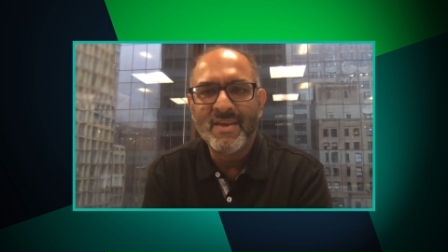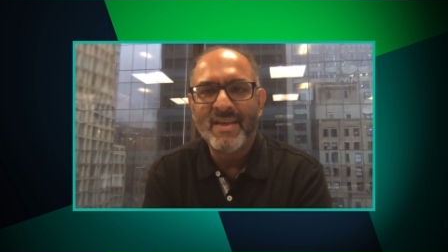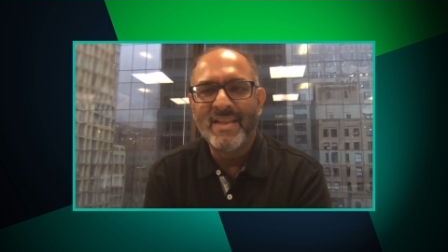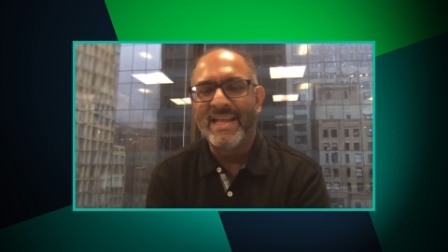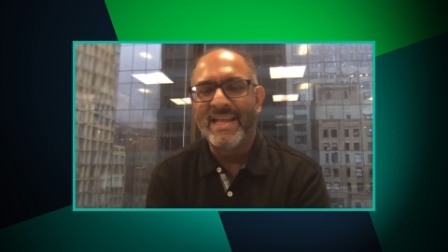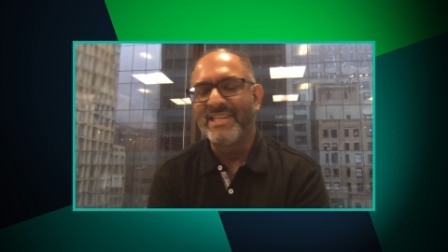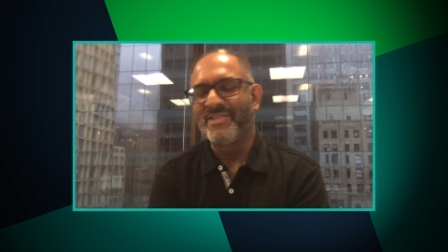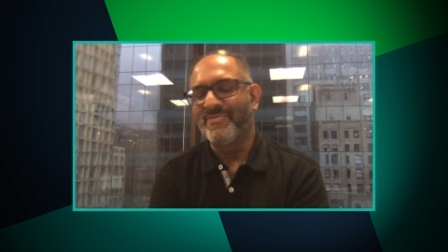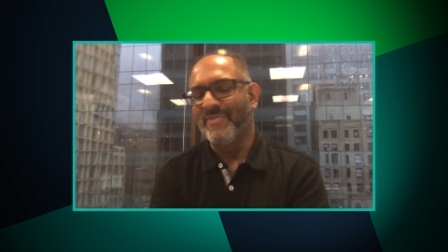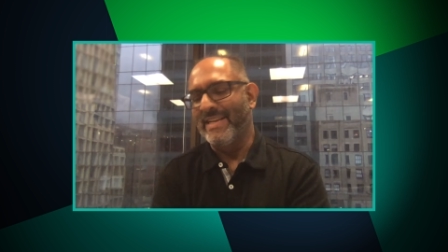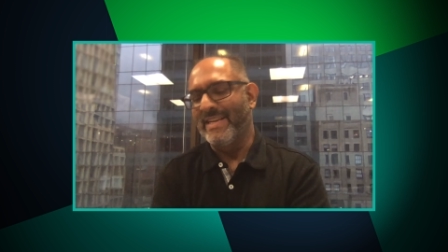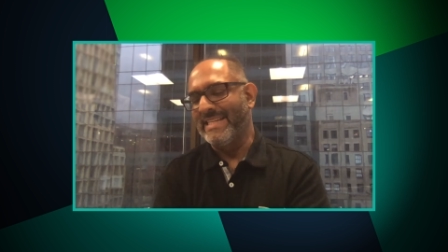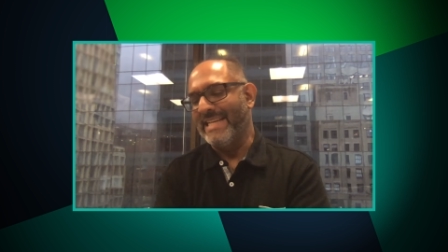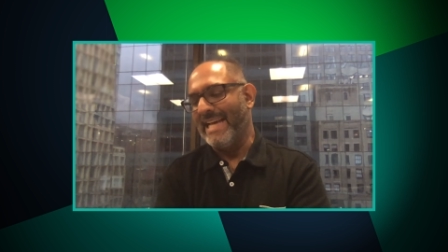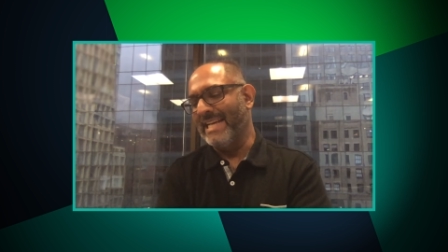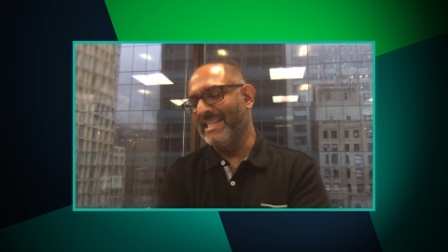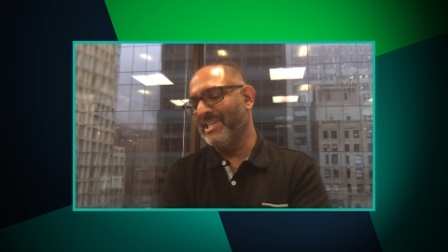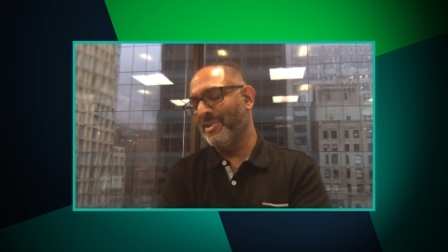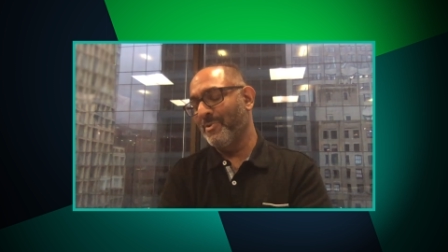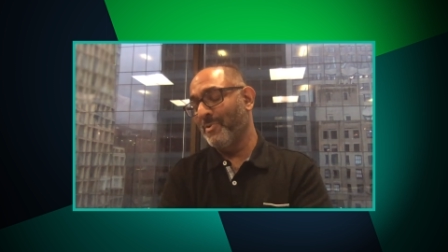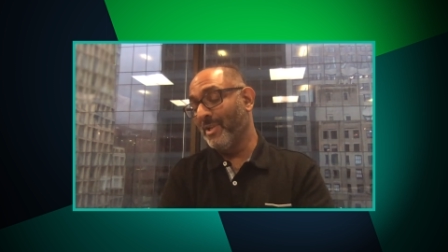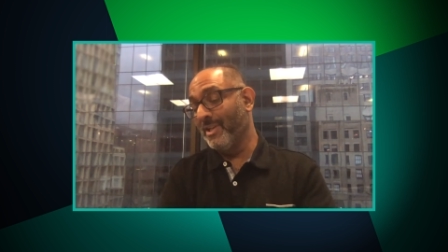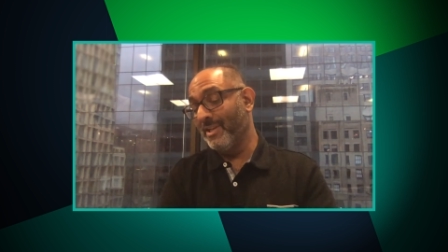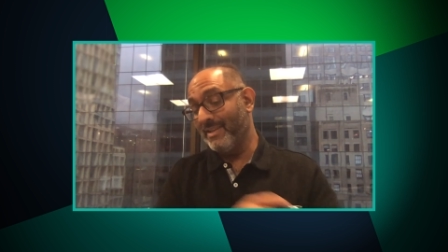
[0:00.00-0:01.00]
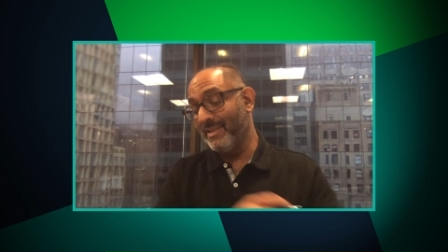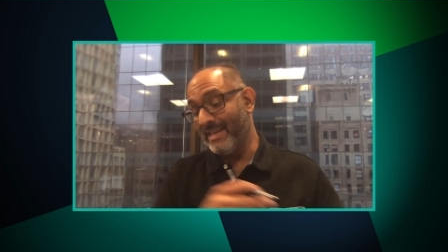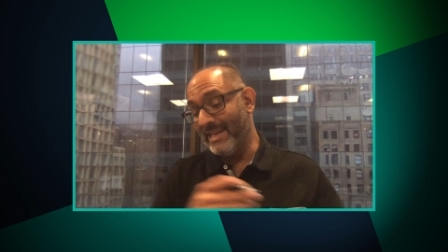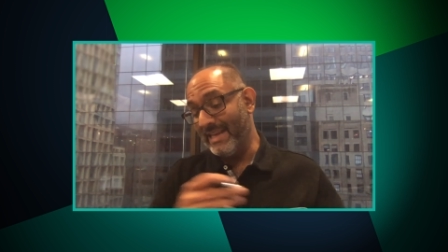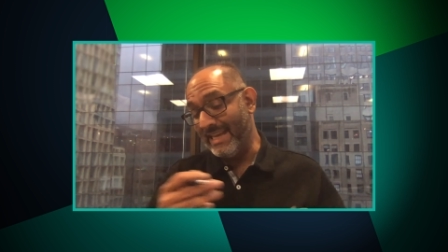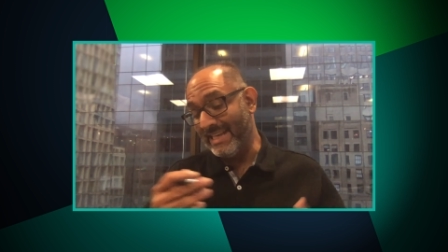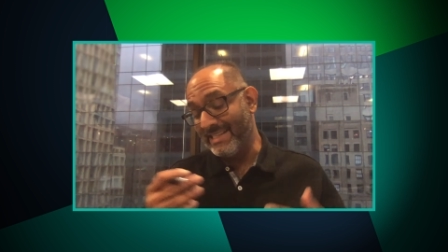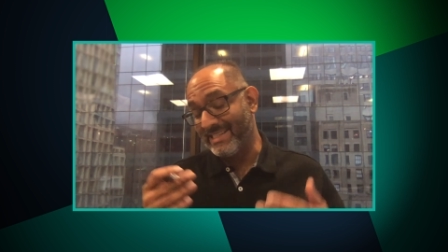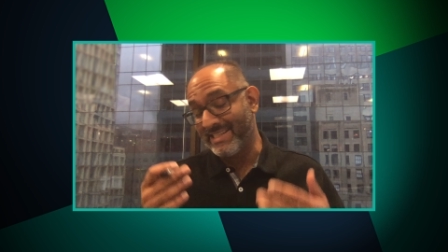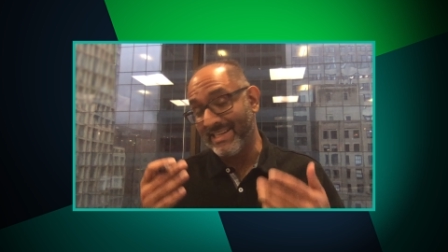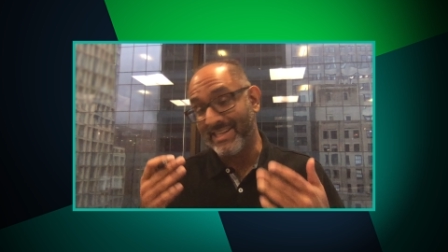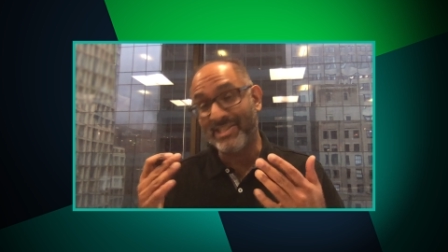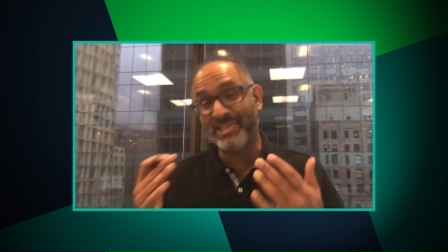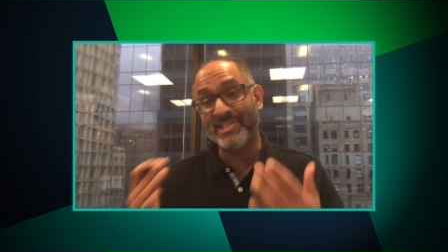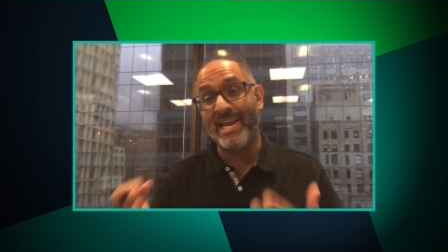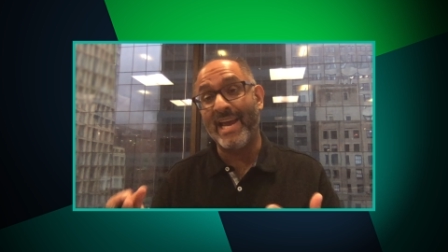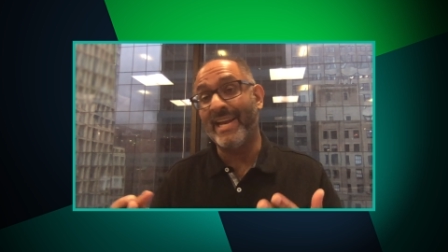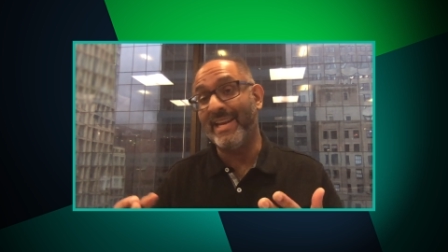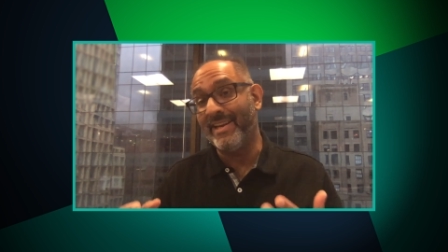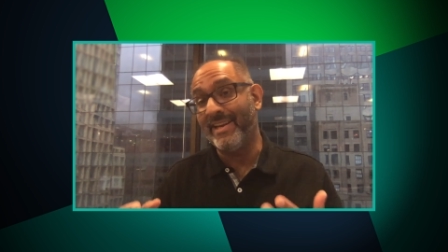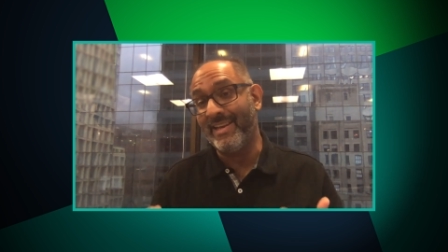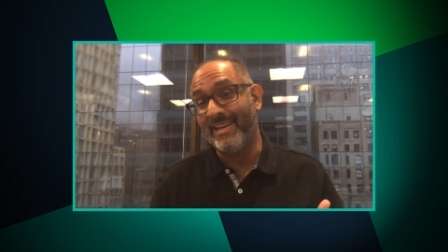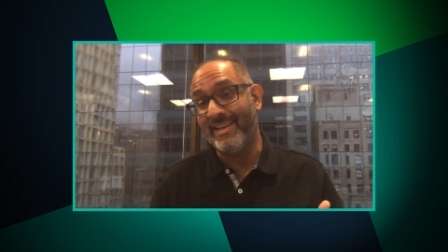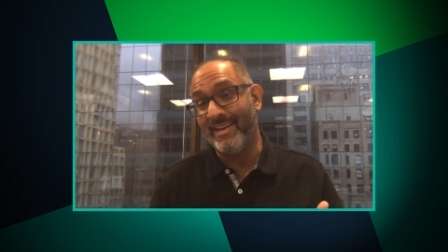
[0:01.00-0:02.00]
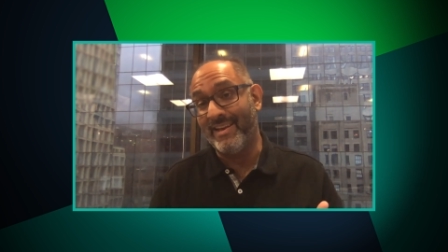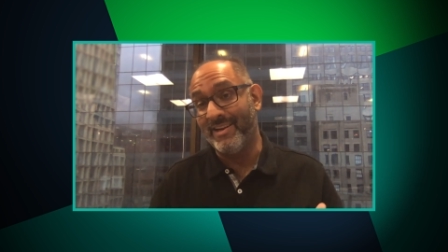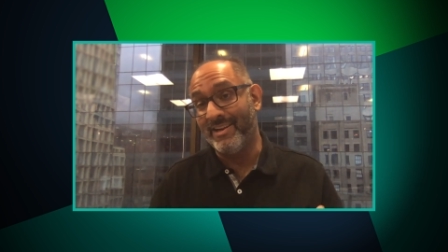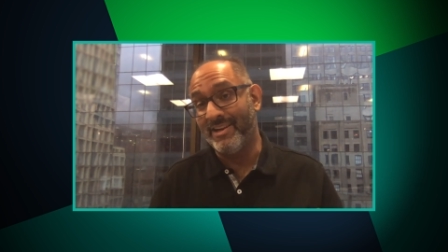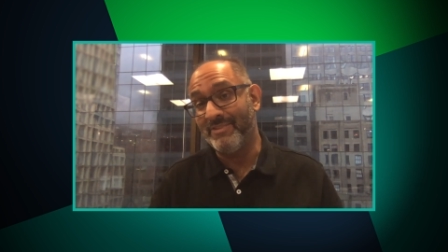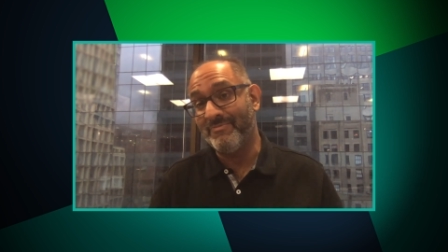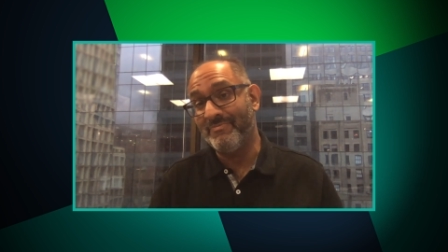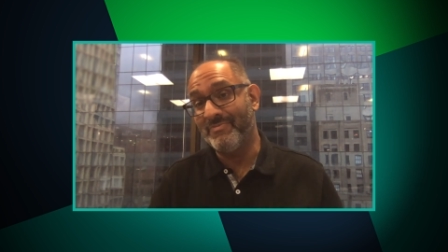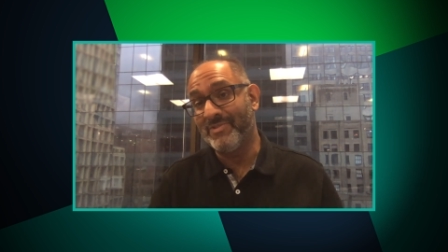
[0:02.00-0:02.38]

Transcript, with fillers: That's fantastic. Well, it's exciting to hear.